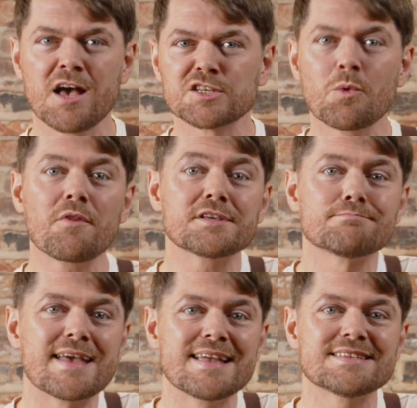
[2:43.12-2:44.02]
So what this
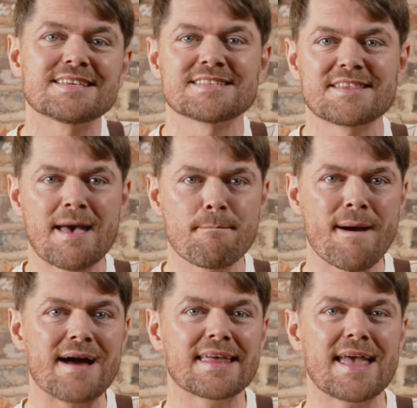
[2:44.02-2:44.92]
means is that their
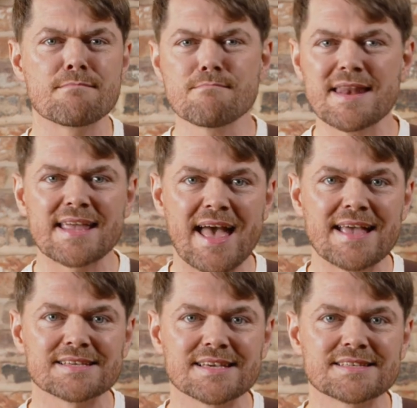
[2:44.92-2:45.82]
palate in many
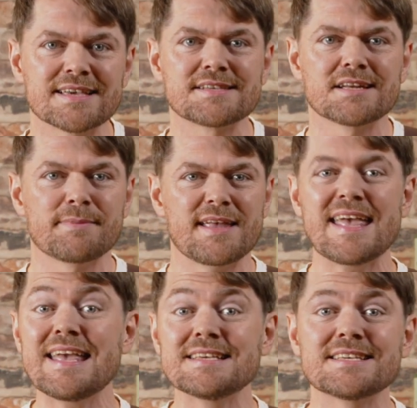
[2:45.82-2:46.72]
cases is going to be
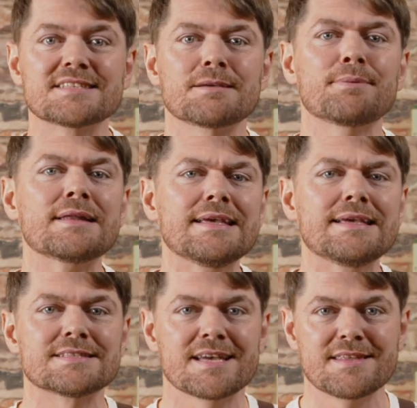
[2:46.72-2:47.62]
easier to
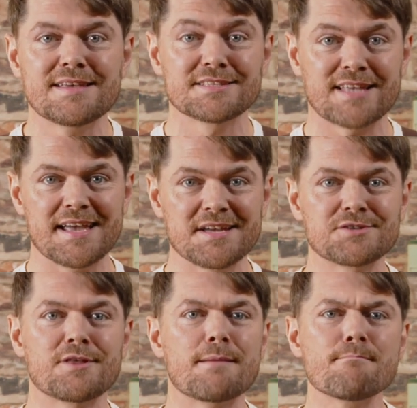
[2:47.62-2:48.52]
please at this
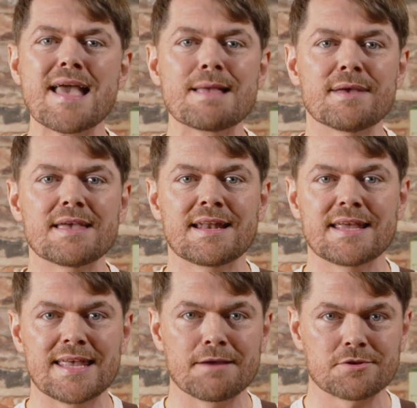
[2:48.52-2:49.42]
stage than it may be in
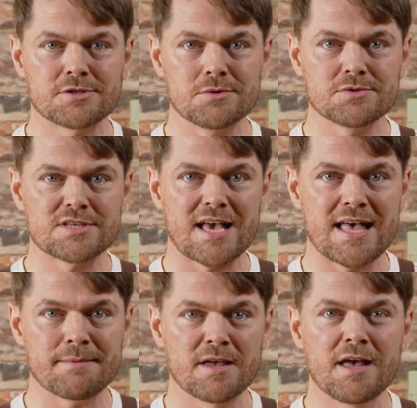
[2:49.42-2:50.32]
a year or two's
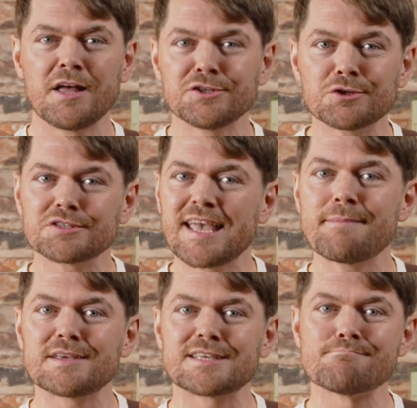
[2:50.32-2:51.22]
time. Just
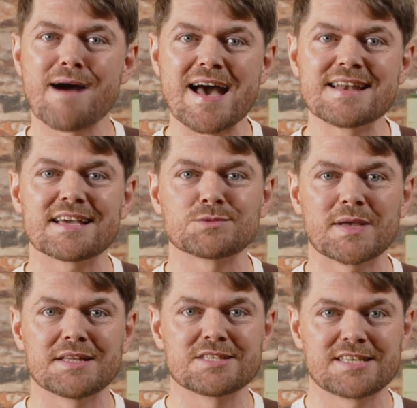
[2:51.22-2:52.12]
keep this in mind as we
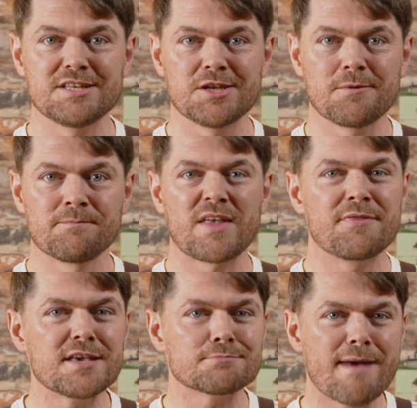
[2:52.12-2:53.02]
continue
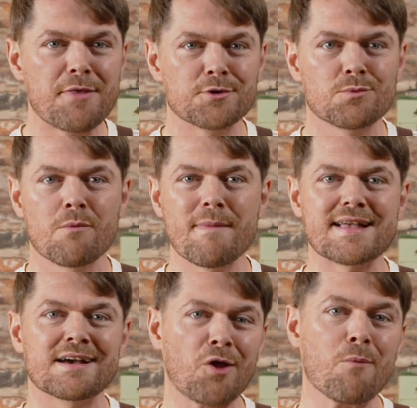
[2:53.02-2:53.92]
and this method will
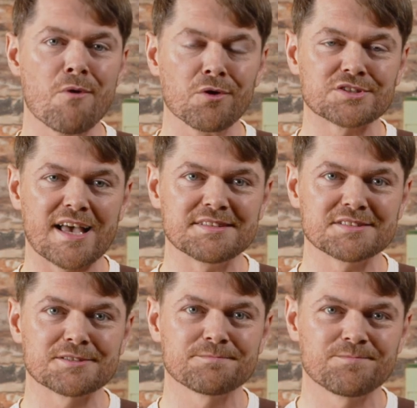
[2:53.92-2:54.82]
make a lot more
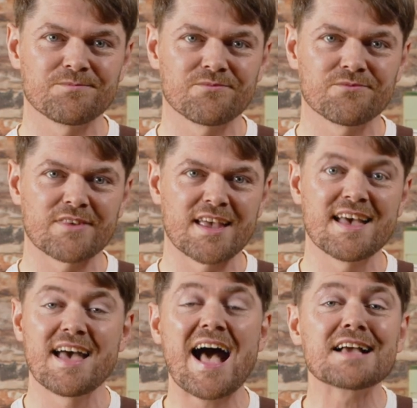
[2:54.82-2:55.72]
sense.
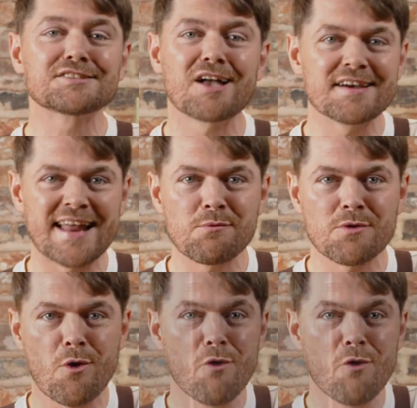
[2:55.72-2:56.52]
I started out with a